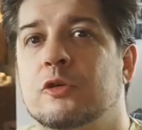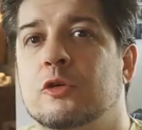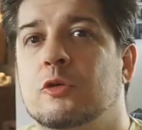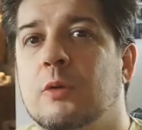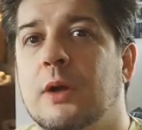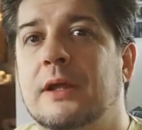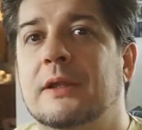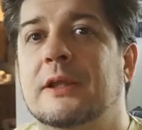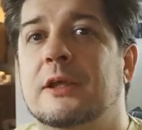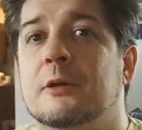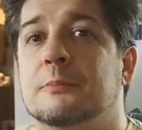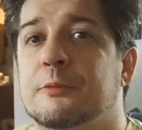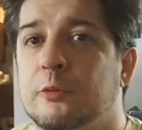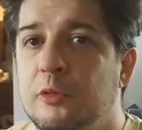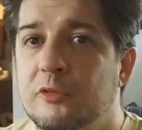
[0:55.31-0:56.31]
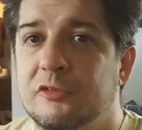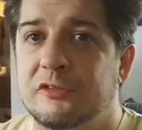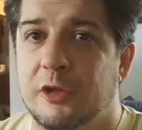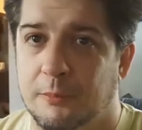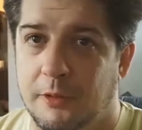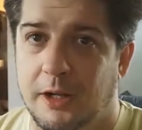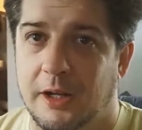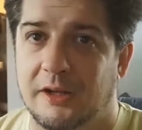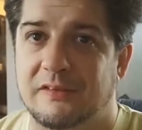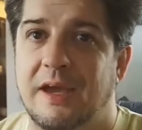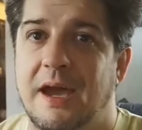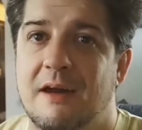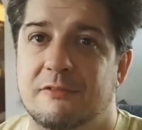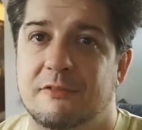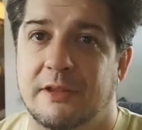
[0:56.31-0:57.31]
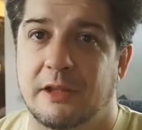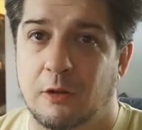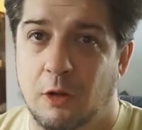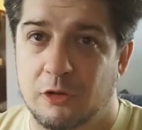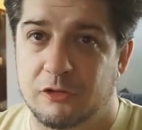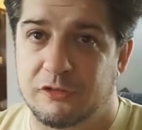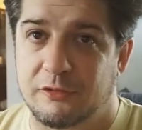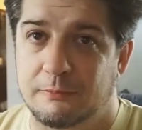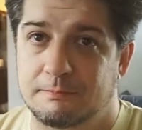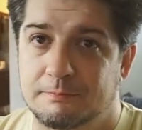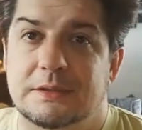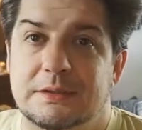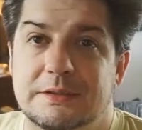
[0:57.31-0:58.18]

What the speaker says: who greatly improves their products after they launch them.